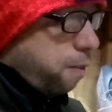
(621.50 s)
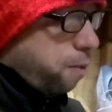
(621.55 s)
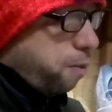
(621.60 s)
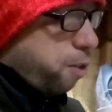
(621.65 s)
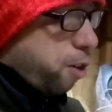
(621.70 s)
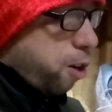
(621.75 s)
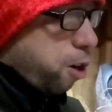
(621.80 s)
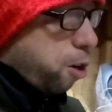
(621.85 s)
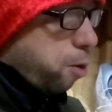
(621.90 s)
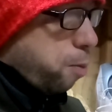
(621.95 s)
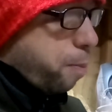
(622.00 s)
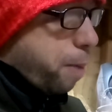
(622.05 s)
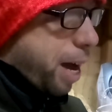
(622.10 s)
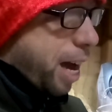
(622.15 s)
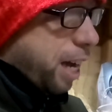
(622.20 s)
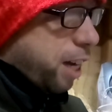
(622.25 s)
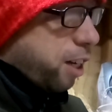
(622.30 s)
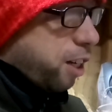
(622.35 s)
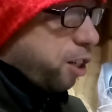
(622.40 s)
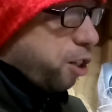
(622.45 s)
fall
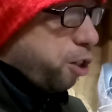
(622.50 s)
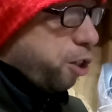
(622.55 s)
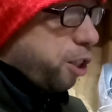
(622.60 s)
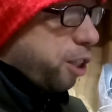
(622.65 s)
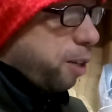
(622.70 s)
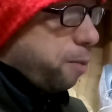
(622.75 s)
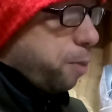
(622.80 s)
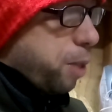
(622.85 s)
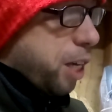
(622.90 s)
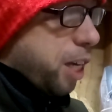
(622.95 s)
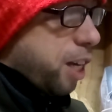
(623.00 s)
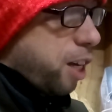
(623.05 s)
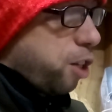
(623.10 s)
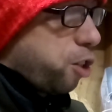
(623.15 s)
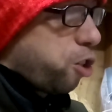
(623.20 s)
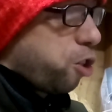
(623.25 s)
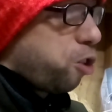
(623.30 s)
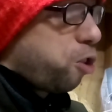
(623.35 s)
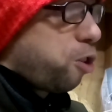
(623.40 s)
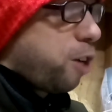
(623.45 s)
back onto something
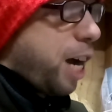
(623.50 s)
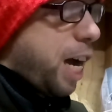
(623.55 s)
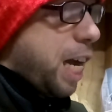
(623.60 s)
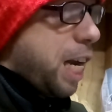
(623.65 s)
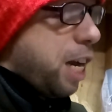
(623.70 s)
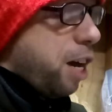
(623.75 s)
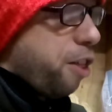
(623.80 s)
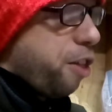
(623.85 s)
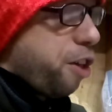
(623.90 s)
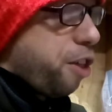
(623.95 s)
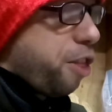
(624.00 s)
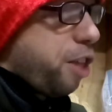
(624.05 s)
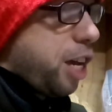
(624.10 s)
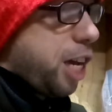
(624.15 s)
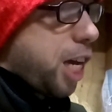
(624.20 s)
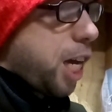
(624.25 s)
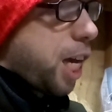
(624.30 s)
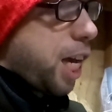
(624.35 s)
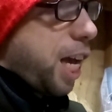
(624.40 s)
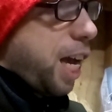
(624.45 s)
else or try another
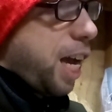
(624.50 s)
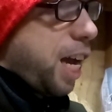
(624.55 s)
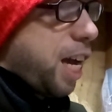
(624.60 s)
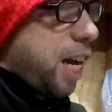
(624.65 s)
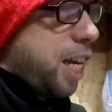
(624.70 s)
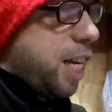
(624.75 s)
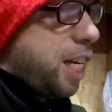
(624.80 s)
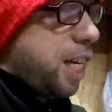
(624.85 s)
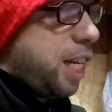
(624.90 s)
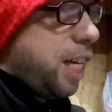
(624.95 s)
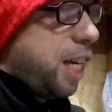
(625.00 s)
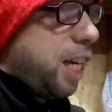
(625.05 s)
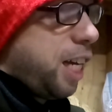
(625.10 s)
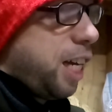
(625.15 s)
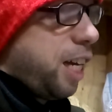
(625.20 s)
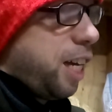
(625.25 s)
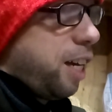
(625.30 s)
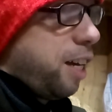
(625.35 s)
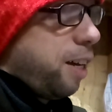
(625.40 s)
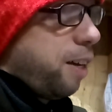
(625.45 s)
thing. And
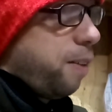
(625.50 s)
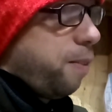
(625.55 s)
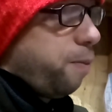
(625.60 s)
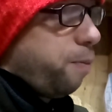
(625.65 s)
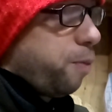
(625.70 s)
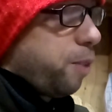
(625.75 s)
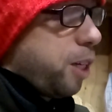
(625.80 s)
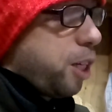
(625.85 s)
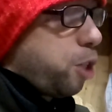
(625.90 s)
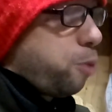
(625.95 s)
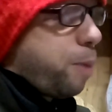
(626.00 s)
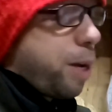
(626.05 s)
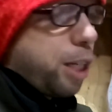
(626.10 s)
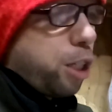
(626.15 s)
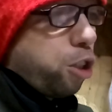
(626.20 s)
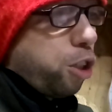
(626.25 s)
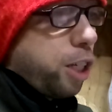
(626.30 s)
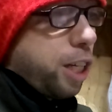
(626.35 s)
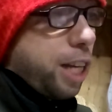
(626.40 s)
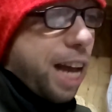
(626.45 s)

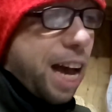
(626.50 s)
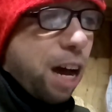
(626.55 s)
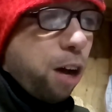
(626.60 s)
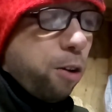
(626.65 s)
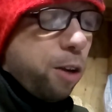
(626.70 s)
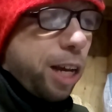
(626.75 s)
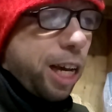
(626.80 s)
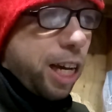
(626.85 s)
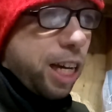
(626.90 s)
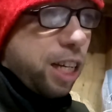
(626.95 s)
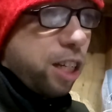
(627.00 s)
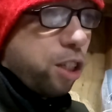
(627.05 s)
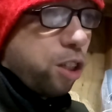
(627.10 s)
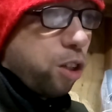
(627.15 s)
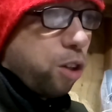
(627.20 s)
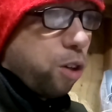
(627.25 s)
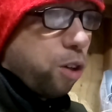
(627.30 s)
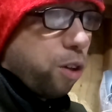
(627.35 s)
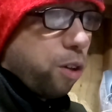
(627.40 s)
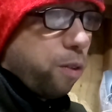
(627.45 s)
especially nowadays,
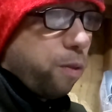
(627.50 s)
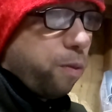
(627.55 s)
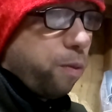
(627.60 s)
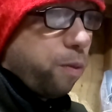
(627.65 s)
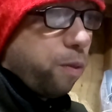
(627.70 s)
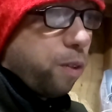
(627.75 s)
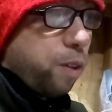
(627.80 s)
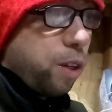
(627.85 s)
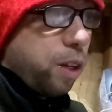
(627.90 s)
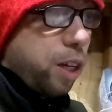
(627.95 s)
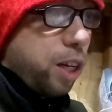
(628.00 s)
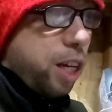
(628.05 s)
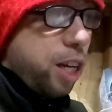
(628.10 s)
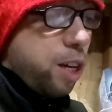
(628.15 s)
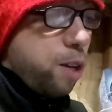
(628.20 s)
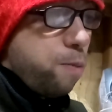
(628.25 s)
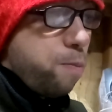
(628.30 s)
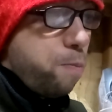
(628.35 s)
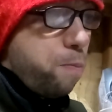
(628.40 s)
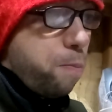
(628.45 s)

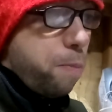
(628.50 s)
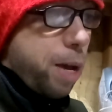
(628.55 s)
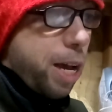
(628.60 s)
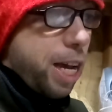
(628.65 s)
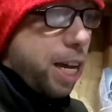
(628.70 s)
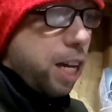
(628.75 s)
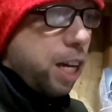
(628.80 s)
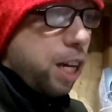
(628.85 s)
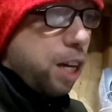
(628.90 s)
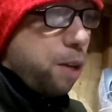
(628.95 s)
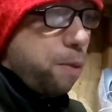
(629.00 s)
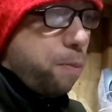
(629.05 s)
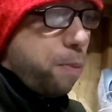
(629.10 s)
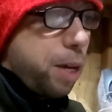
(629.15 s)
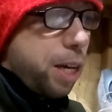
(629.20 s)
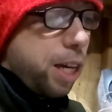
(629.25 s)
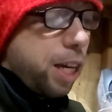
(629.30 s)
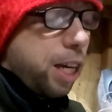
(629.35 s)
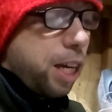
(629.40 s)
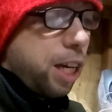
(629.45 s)
it may
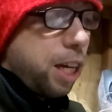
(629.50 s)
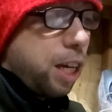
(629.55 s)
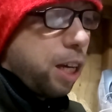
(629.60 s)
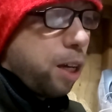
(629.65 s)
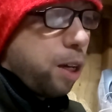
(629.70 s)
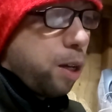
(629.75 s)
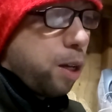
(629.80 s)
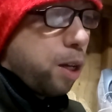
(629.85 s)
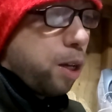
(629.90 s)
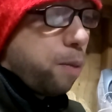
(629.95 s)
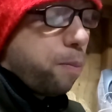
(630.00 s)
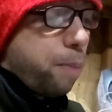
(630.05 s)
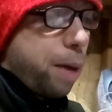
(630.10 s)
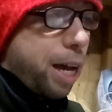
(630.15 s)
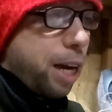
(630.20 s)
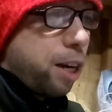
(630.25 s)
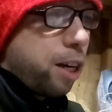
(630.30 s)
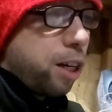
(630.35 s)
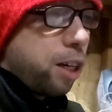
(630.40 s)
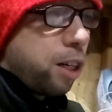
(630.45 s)
be
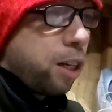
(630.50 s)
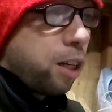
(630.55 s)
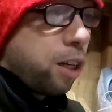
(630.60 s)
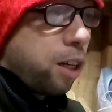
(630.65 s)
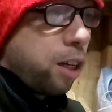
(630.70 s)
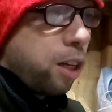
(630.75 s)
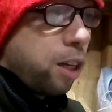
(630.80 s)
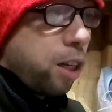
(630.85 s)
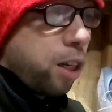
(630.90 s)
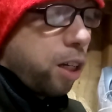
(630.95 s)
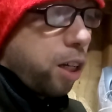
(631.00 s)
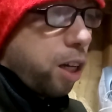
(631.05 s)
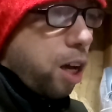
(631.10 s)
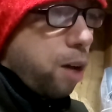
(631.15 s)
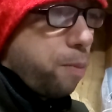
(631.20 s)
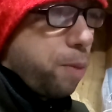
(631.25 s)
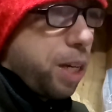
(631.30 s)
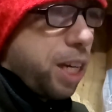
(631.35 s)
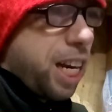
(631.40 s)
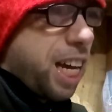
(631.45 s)
better. I
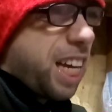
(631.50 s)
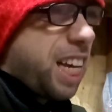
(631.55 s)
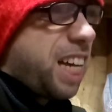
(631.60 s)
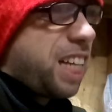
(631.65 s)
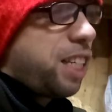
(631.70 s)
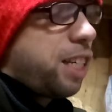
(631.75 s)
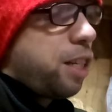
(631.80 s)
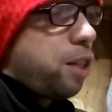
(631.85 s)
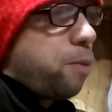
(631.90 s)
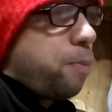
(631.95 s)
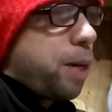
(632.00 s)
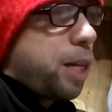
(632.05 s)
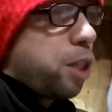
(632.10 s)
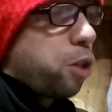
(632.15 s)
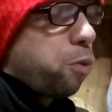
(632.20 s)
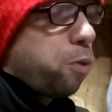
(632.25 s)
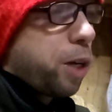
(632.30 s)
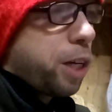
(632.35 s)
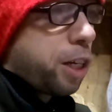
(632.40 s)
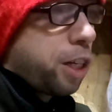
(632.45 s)
mean, I guess it depends
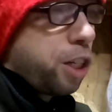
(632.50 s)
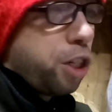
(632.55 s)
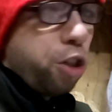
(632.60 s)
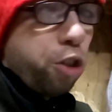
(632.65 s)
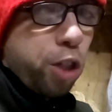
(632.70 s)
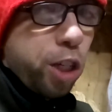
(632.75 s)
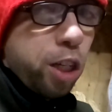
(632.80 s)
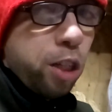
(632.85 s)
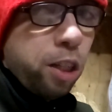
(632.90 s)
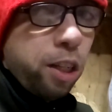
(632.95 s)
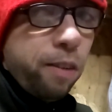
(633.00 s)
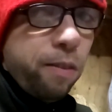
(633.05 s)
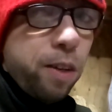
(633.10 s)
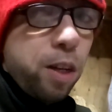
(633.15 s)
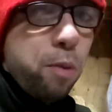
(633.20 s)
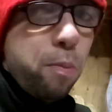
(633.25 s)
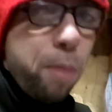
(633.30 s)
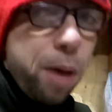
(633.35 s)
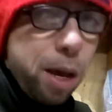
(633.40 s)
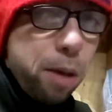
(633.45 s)
on what country you live
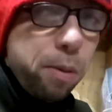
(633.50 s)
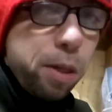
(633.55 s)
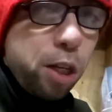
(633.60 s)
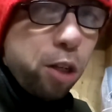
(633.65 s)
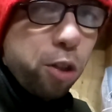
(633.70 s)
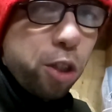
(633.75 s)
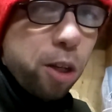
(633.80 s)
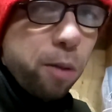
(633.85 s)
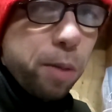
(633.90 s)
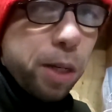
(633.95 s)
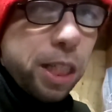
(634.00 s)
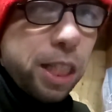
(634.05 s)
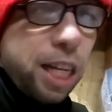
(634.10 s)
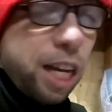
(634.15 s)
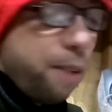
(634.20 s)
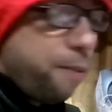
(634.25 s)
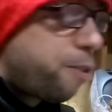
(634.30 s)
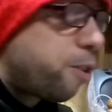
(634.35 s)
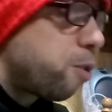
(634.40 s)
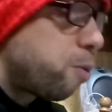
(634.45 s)
in, maybe to some
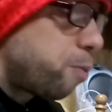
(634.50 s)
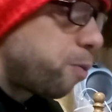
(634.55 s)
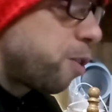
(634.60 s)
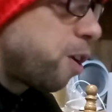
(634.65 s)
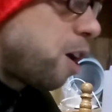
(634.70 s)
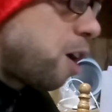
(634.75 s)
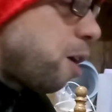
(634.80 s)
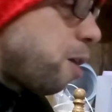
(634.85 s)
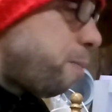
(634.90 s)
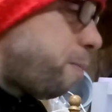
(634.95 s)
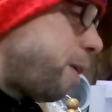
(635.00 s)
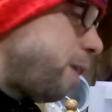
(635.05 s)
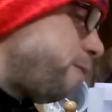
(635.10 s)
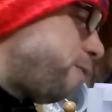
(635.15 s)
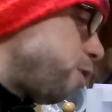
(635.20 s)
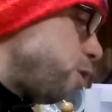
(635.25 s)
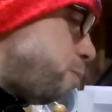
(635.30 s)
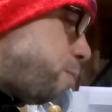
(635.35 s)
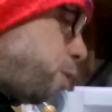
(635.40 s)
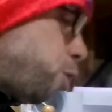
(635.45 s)
extent, but
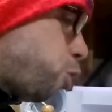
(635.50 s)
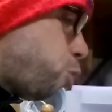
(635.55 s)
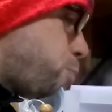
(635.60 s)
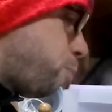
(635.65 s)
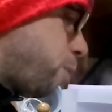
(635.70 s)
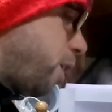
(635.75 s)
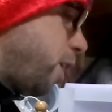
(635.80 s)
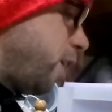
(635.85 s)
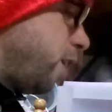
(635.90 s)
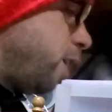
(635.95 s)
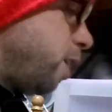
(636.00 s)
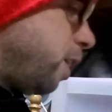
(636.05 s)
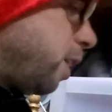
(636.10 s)
for the most part,